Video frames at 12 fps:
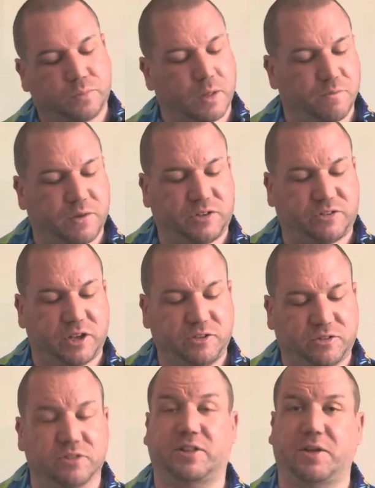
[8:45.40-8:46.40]
This
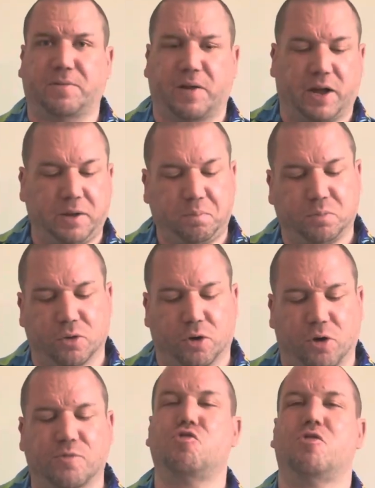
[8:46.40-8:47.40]
is Divine
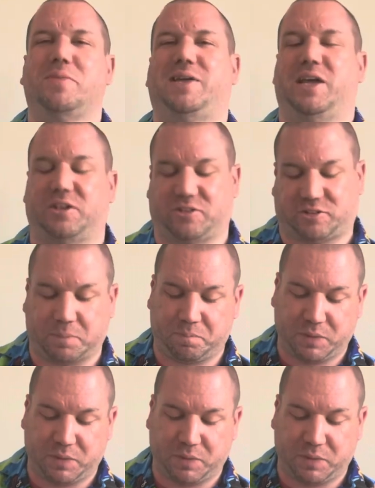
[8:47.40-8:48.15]
or the Rummiest.